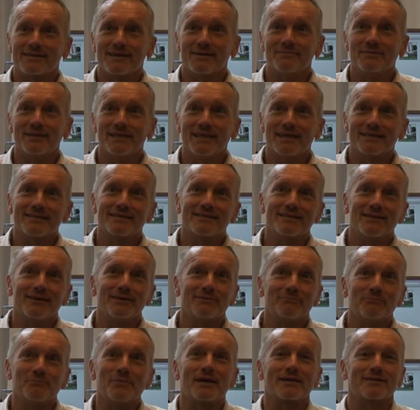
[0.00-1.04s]
I mean, that's the
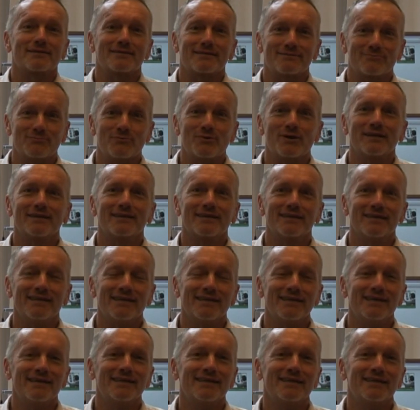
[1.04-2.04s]
best one can